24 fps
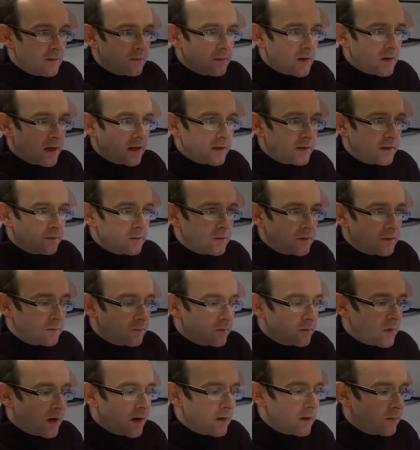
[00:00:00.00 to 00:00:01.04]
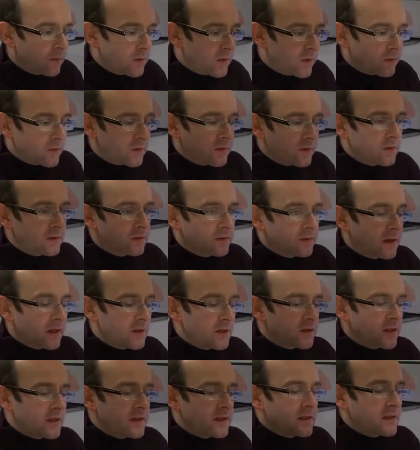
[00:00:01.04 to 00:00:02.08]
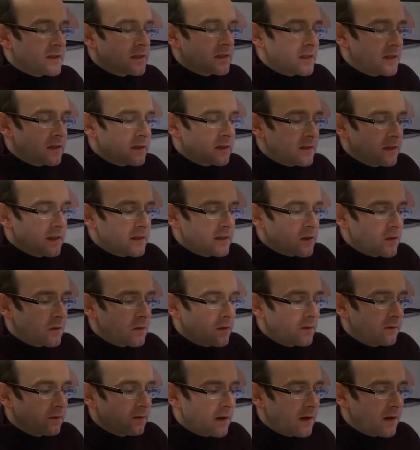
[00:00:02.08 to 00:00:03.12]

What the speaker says: on both adjacent teeth. So let's go and